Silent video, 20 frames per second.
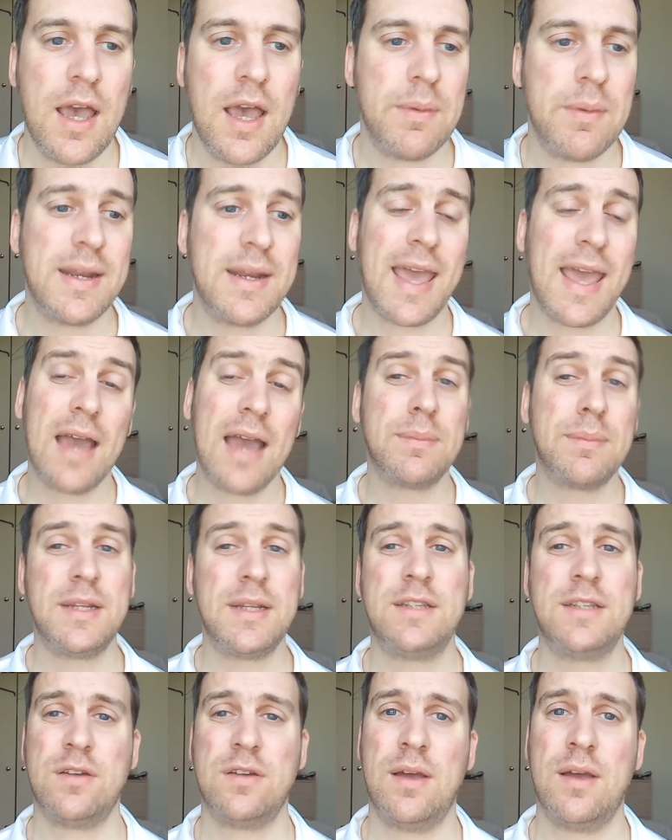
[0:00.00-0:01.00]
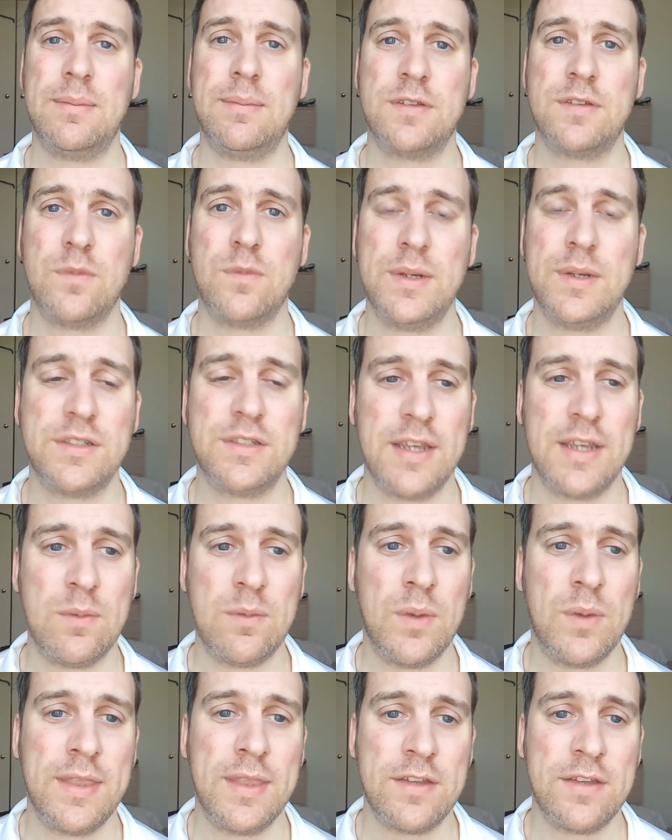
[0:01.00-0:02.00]
I mean, how many times have we
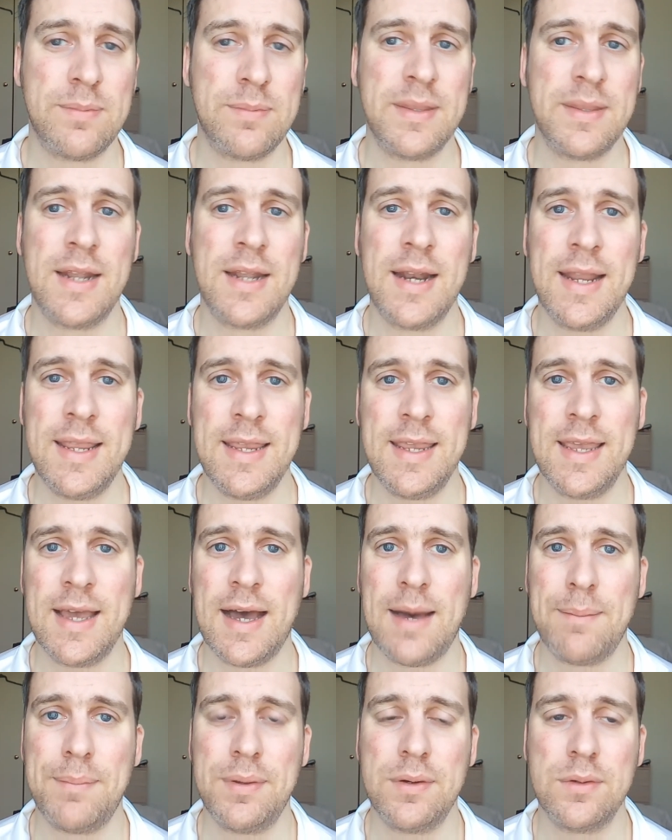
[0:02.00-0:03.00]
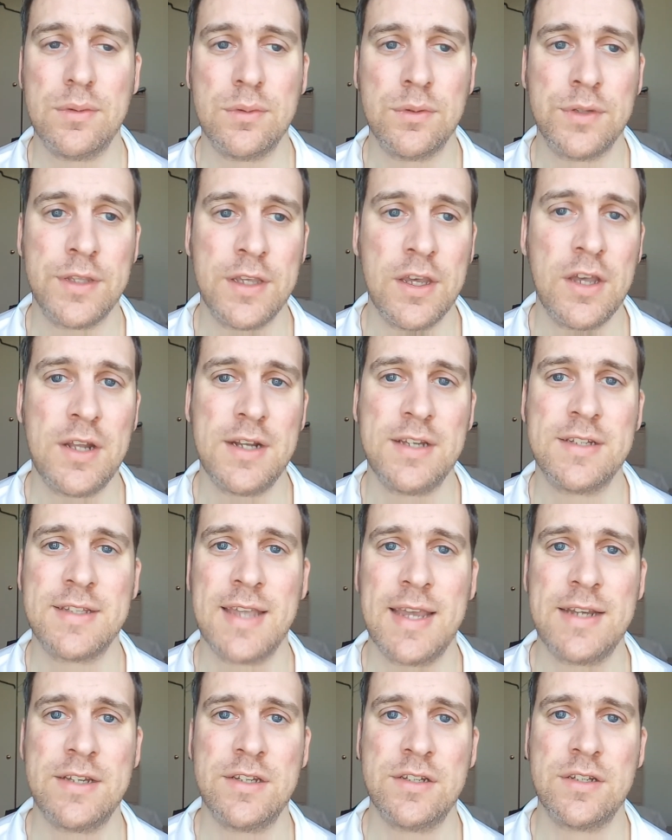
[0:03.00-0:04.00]
seen when there's been the League Cup or the early
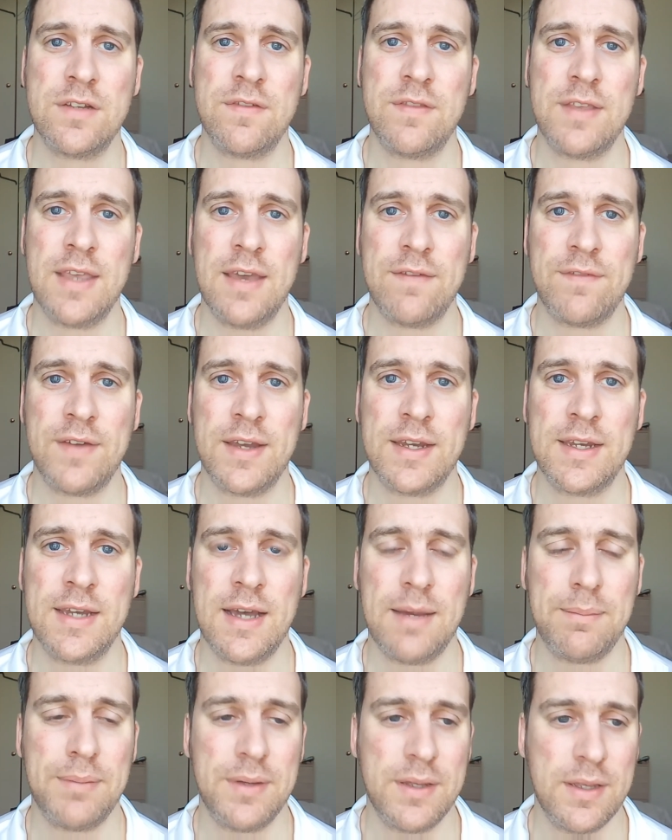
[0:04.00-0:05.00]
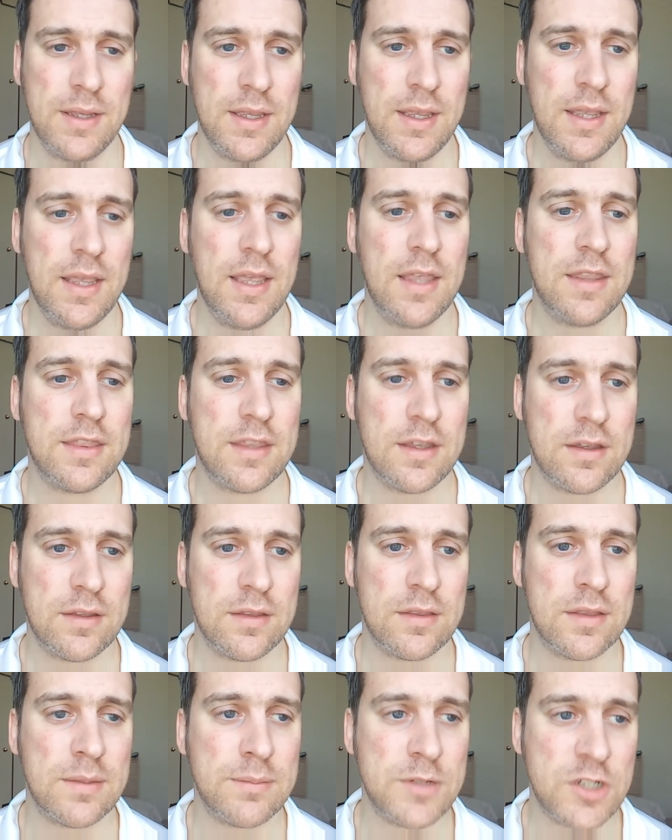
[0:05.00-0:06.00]
stages of the FA Cup, that
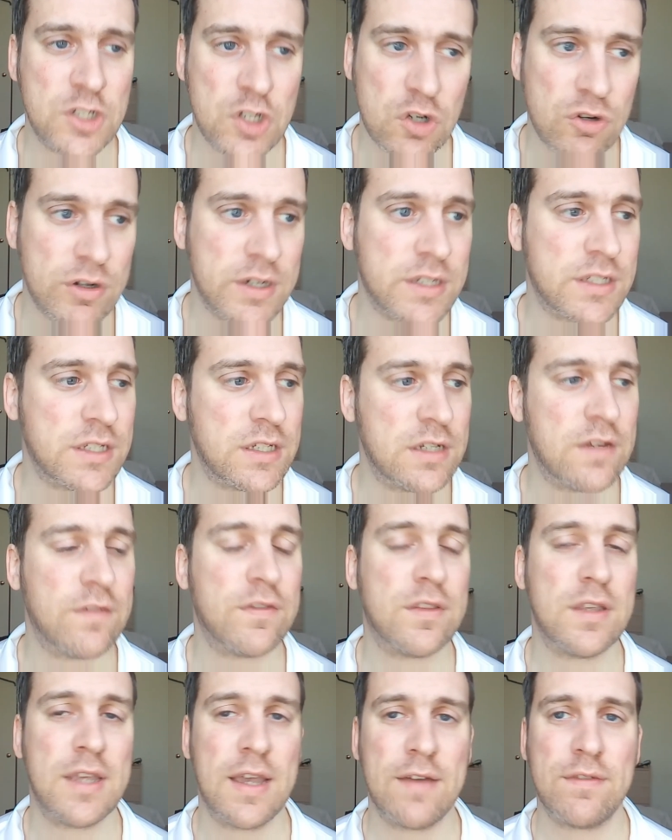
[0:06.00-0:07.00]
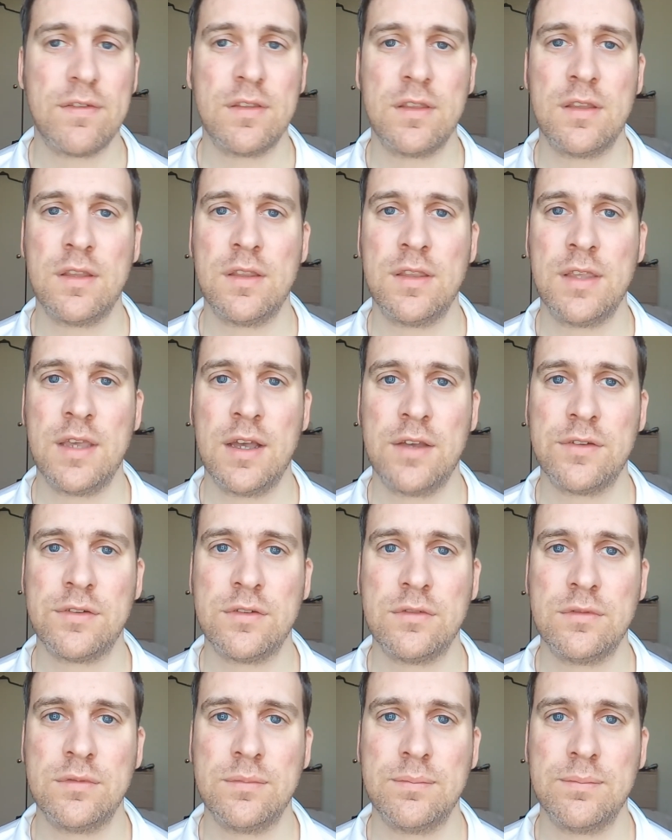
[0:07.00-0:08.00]
the majority of the
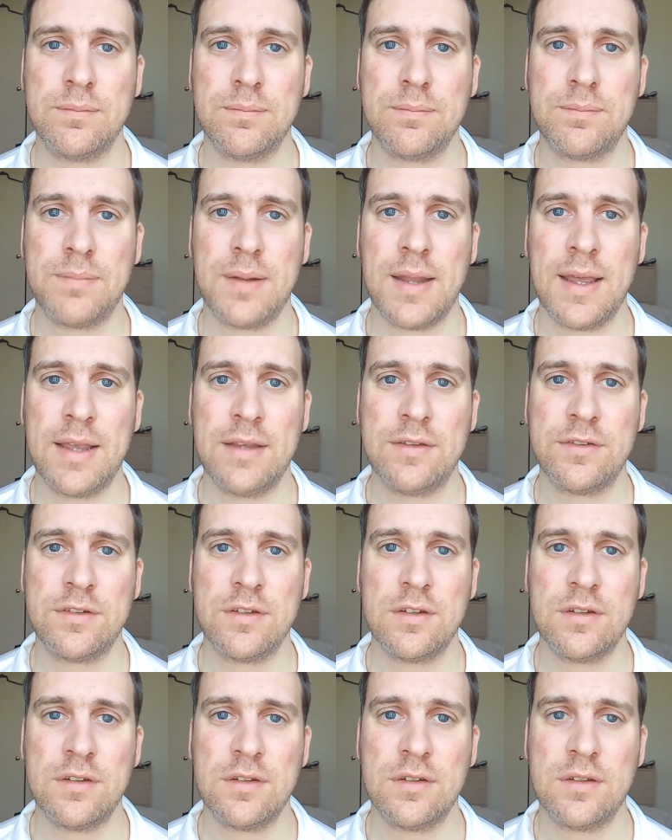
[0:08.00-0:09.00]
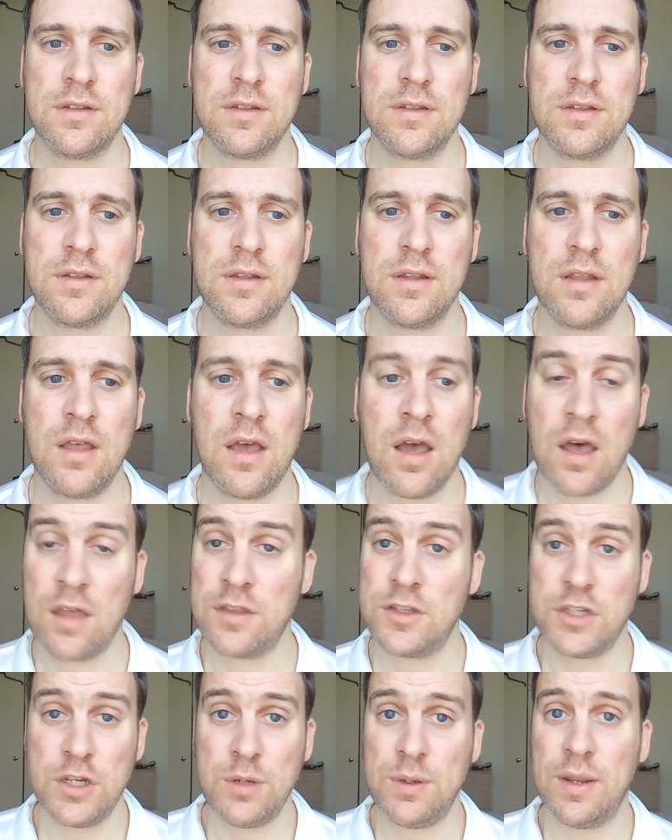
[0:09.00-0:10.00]
Arsenal players
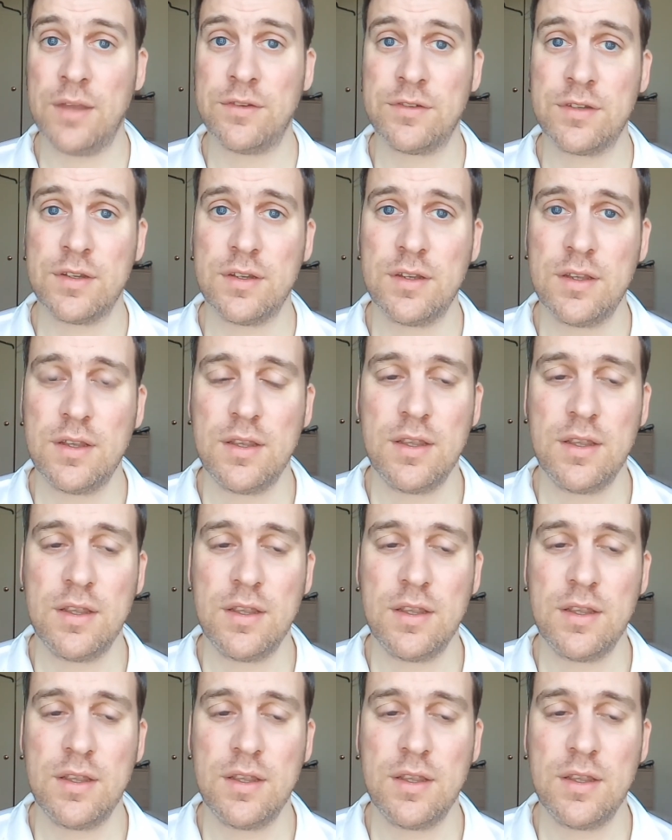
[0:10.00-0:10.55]
are juniors.